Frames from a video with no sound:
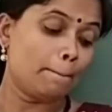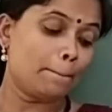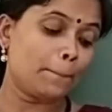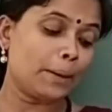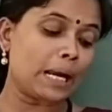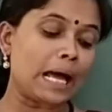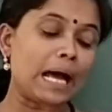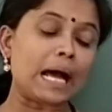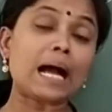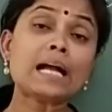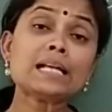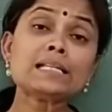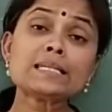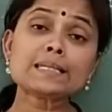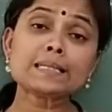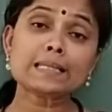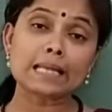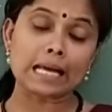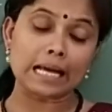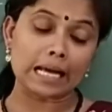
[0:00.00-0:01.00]

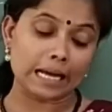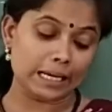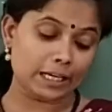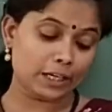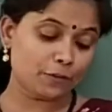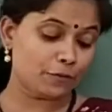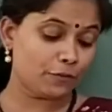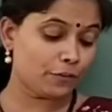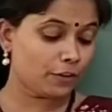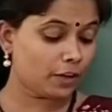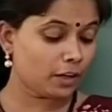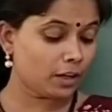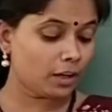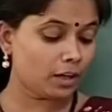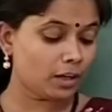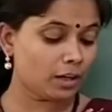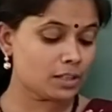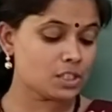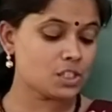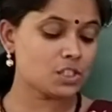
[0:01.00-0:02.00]
Plants like
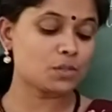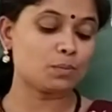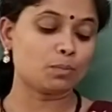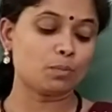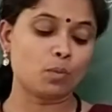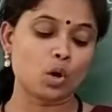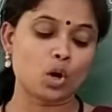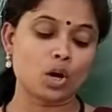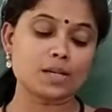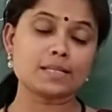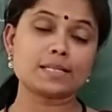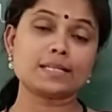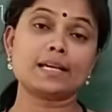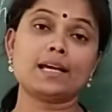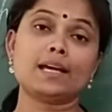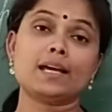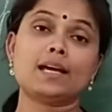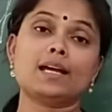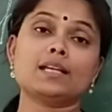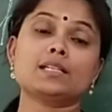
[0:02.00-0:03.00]
ferns,
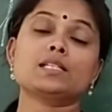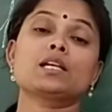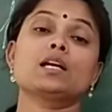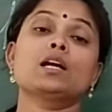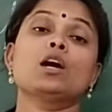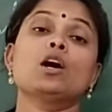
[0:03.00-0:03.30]
mosses,